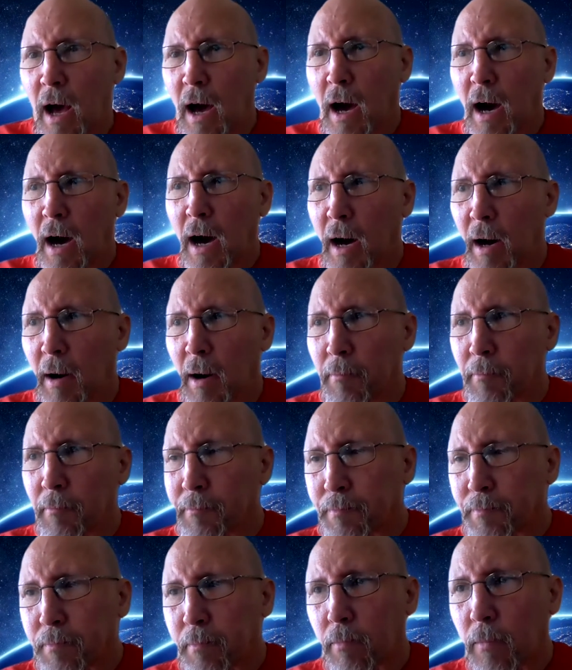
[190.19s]

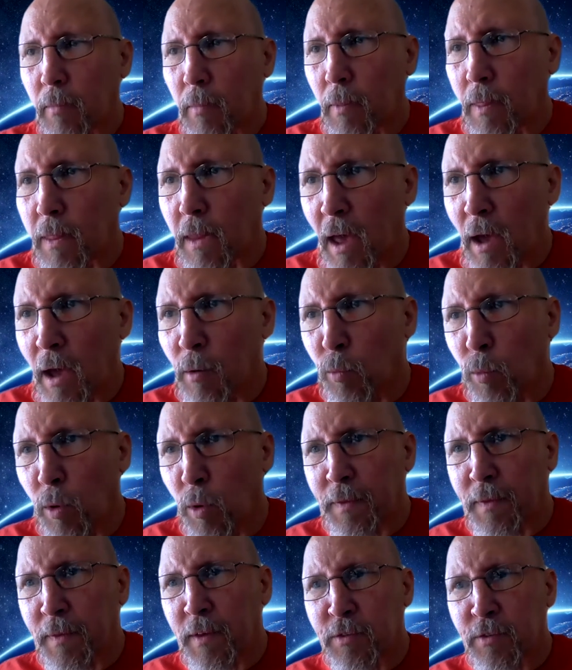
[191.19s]
Um, and
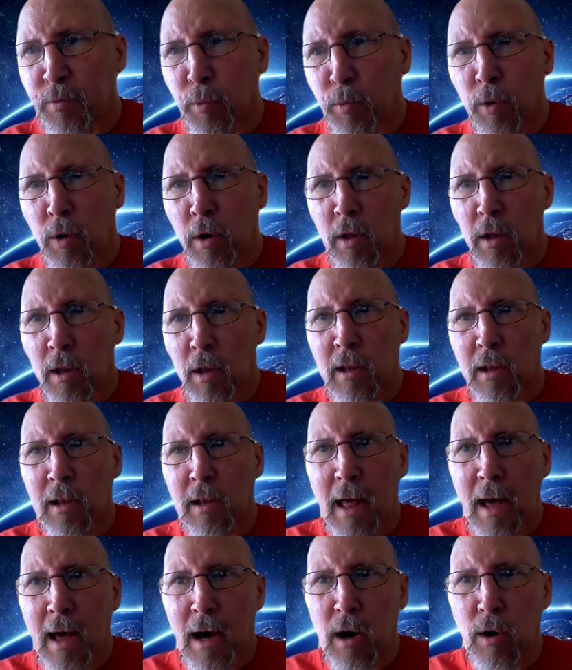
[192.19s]
what this will
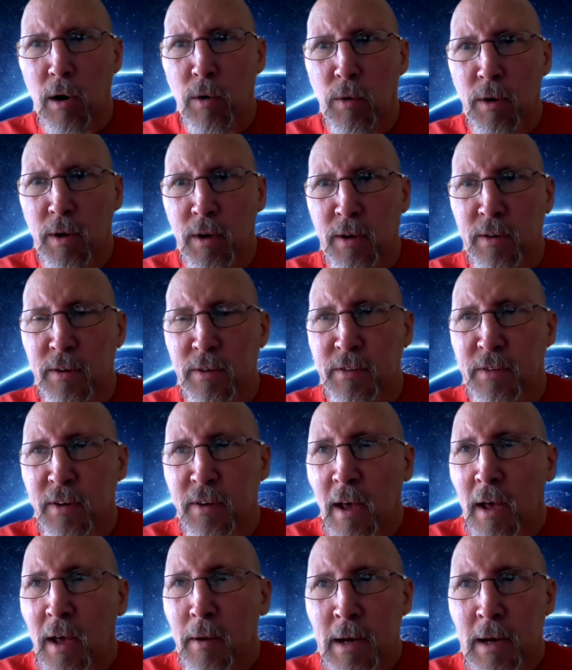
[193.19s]
allow is